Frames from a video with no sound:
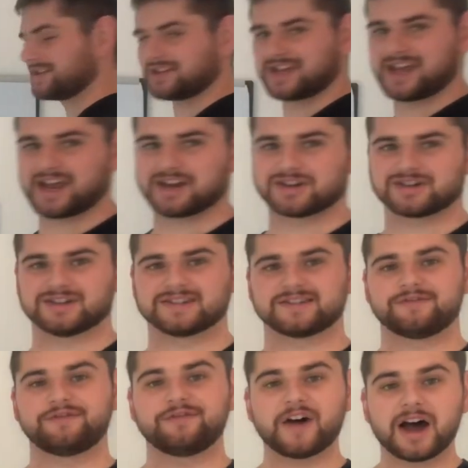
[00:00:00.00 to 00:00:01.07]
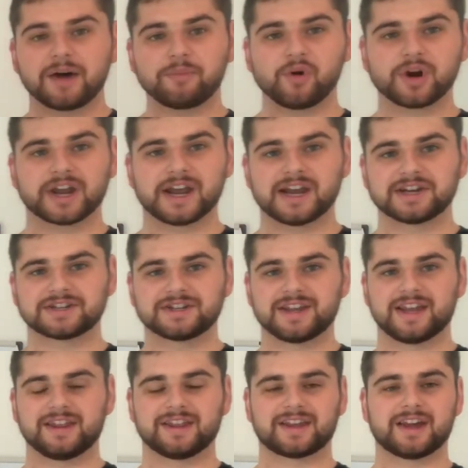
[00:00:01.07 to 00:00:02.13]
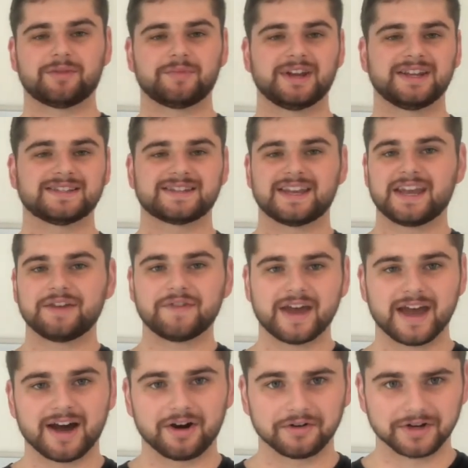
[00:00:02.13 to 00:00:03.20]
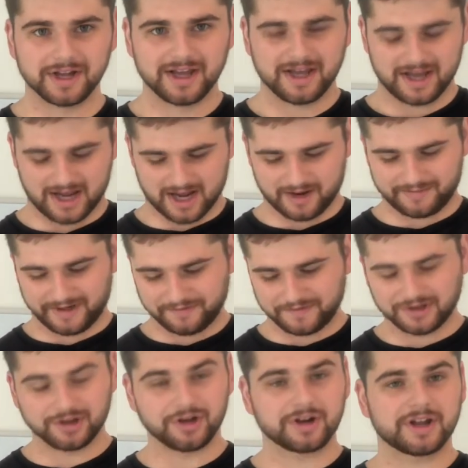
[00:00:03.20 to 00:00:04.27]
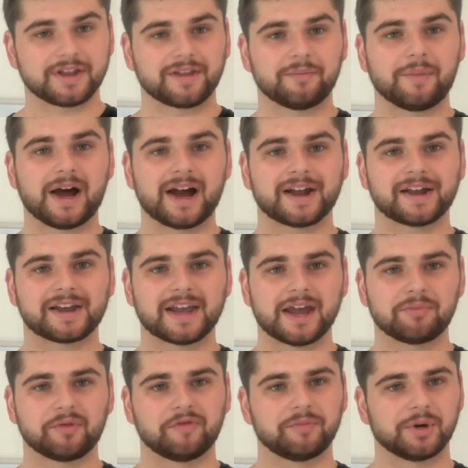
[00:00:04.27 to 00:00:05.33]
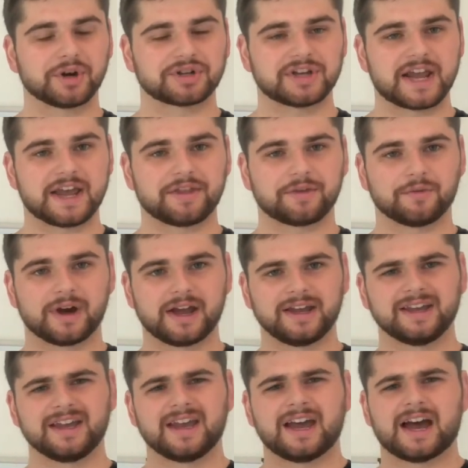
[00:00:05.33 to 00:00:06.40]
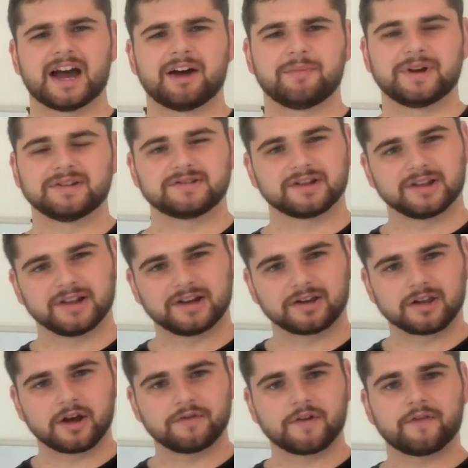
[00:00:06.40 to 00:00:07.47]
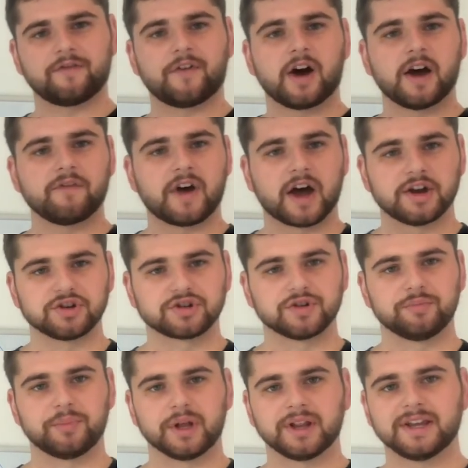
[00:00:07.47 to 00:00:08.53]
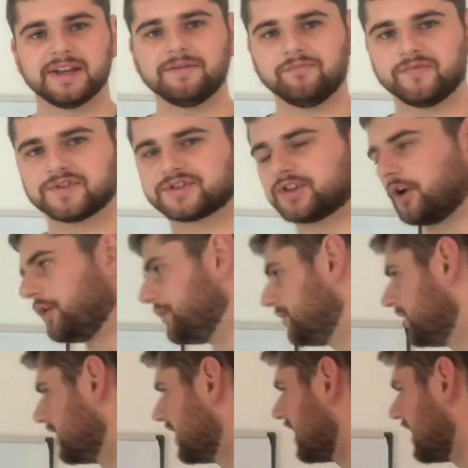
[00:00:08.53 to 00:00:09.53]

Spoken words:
in cash. It's far more cash than the company has ever held. If you look at the market cap of Berkshire Hathaway, it's a little over 500 billion. So